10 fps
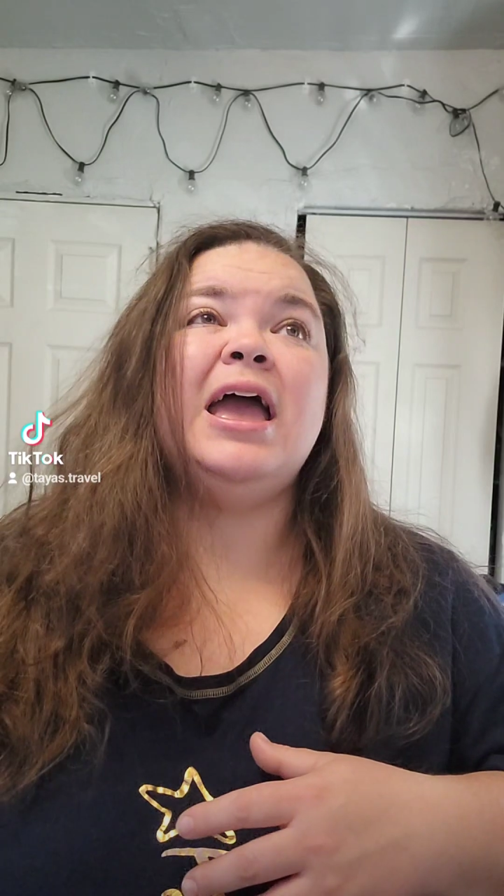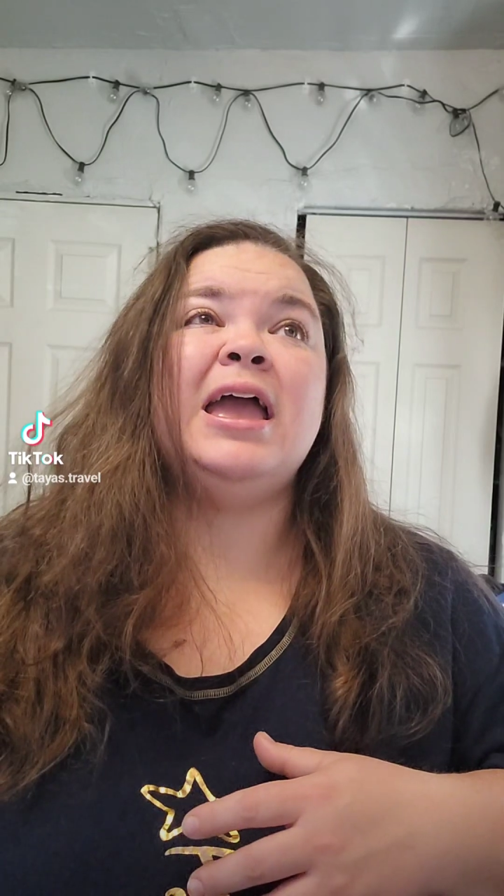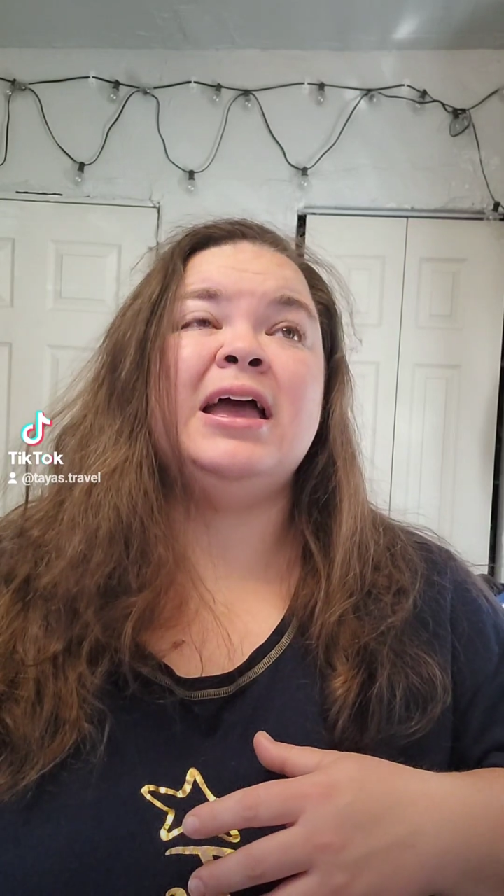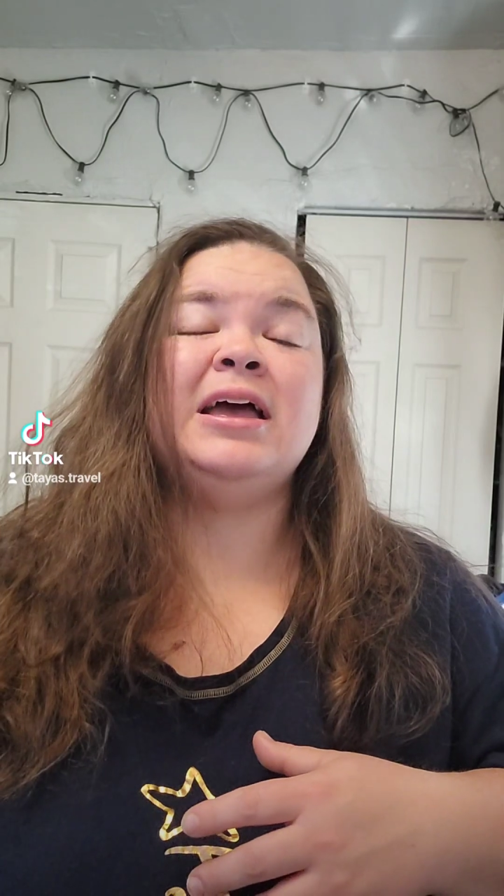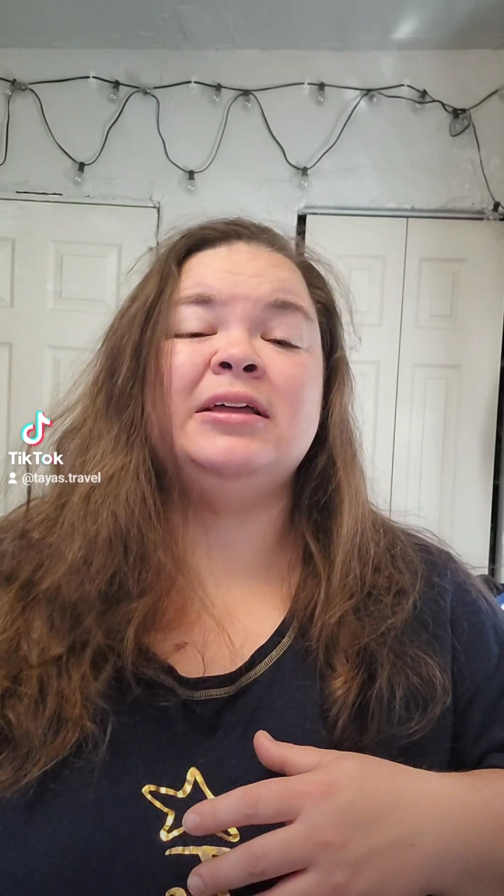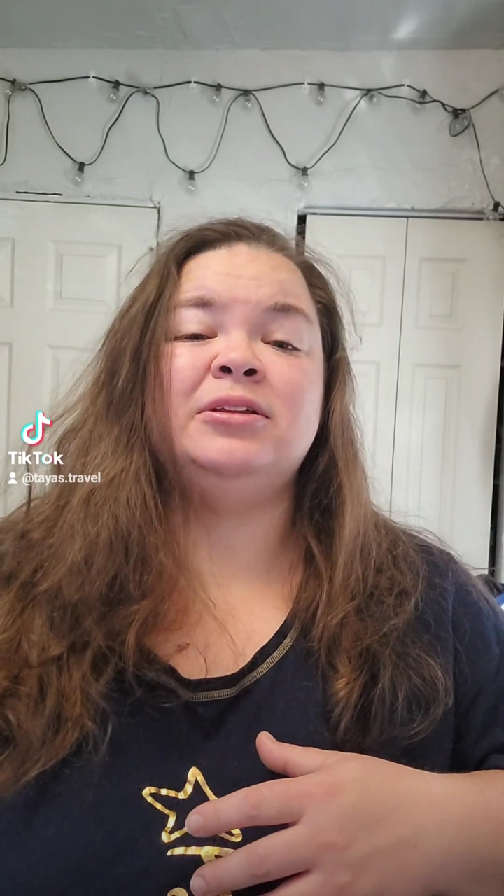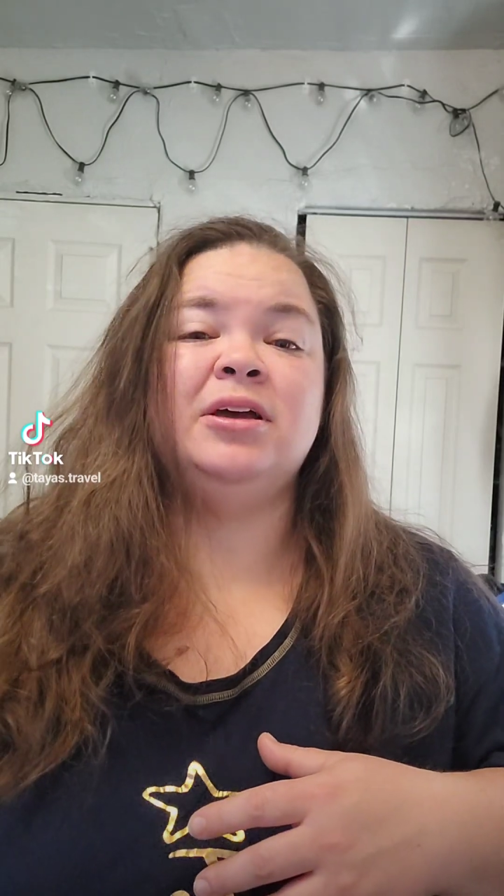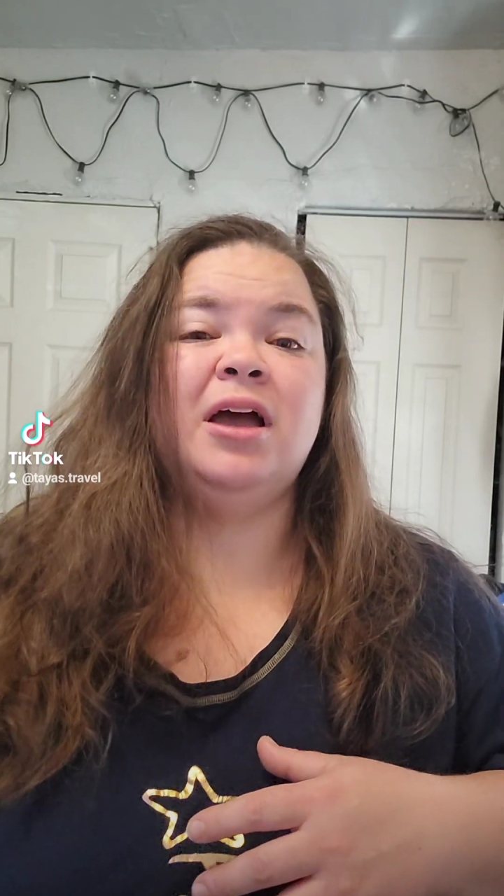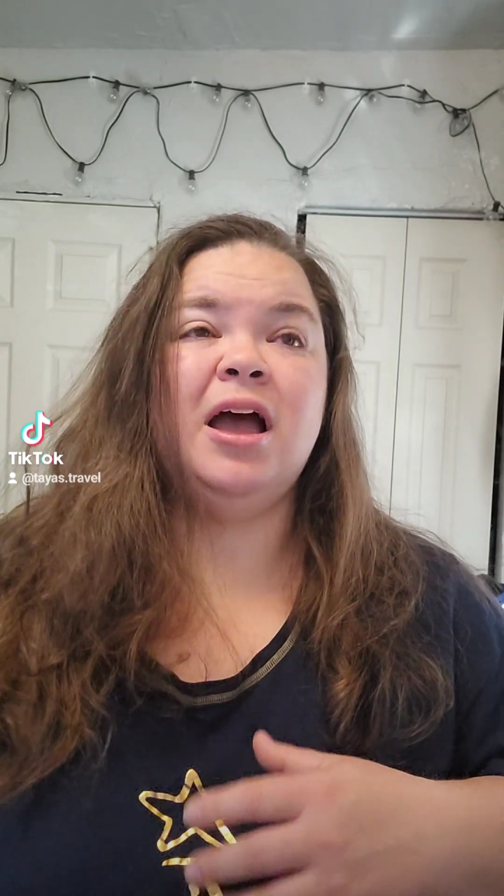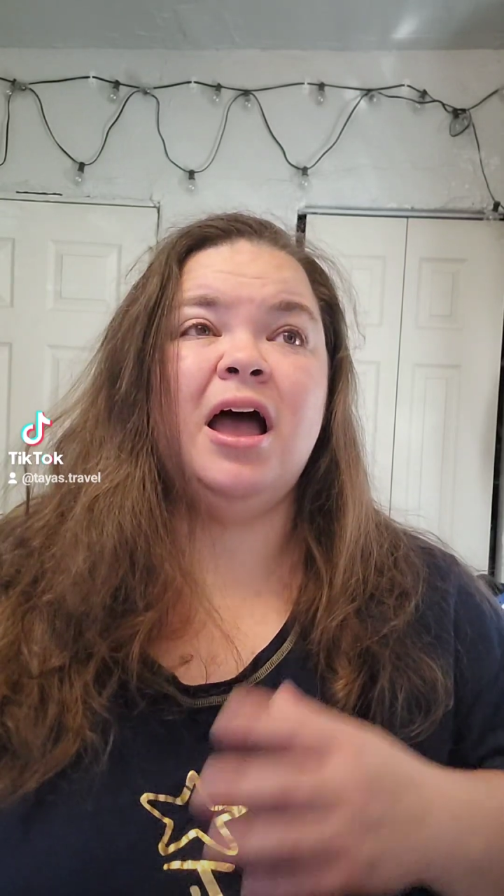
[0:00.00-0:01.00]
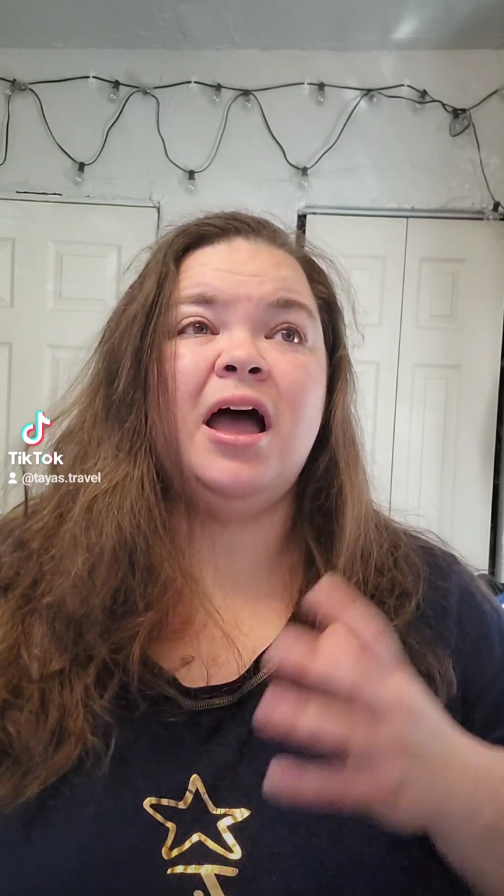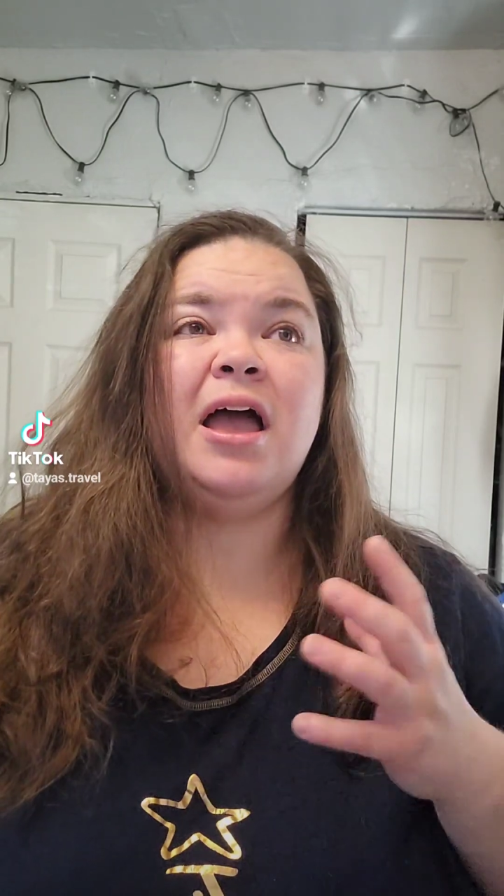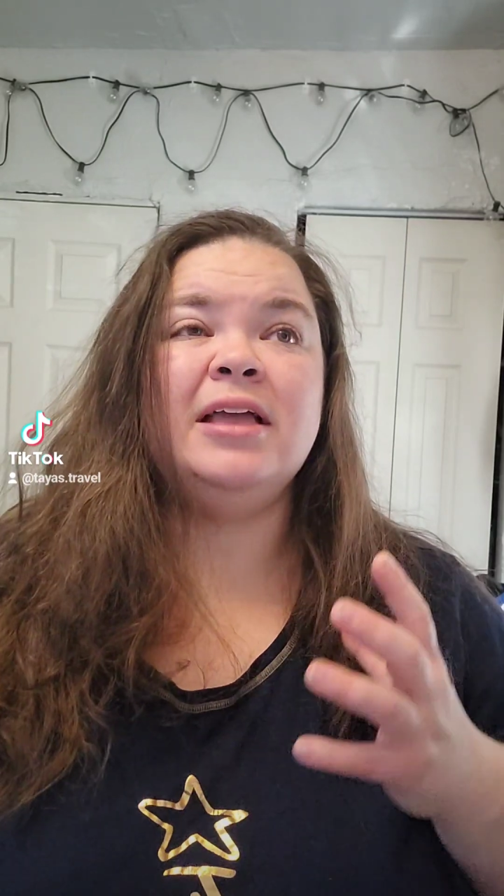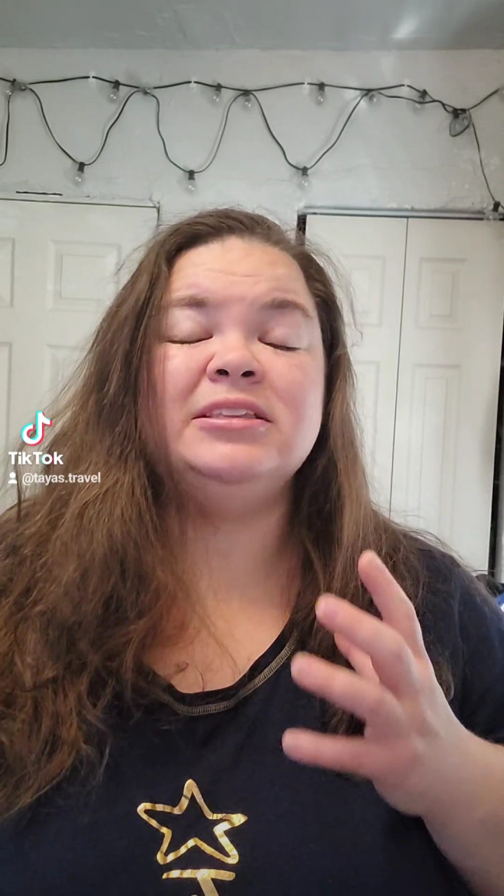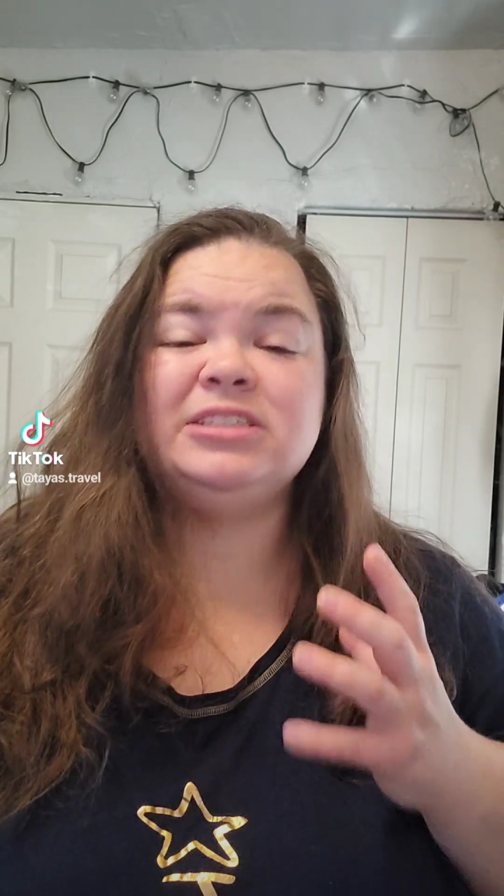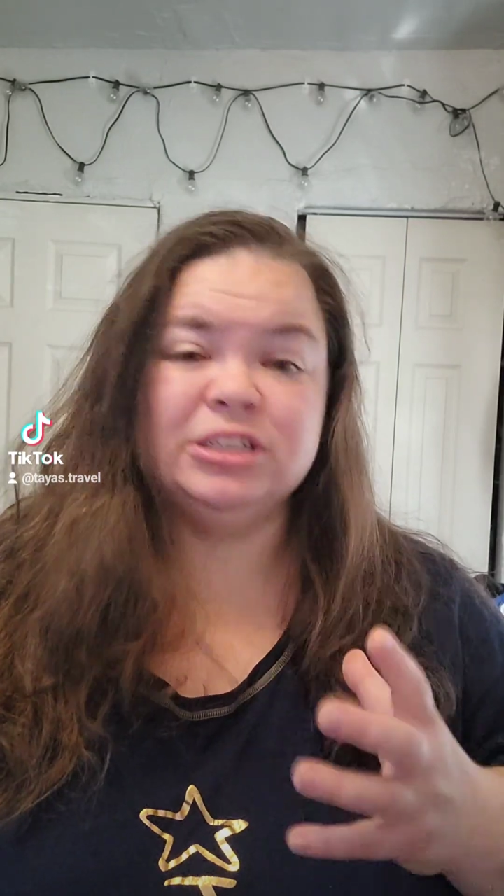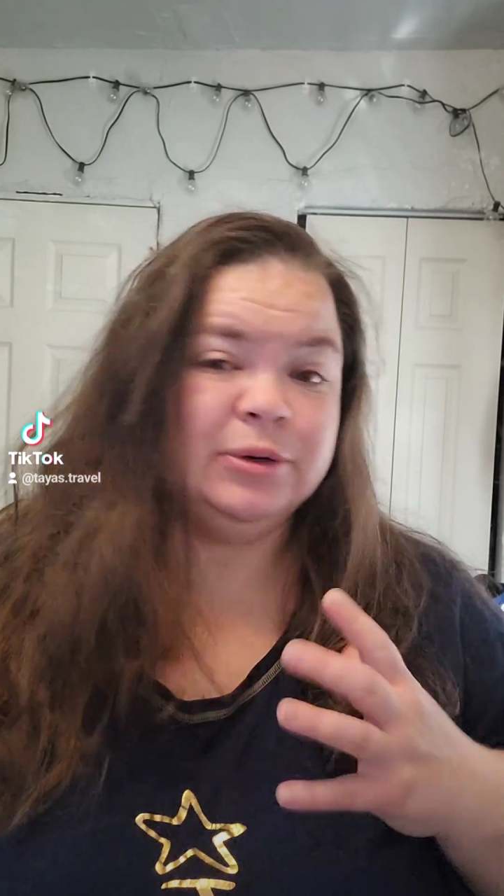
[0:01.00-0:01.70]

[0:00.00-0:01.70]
and it still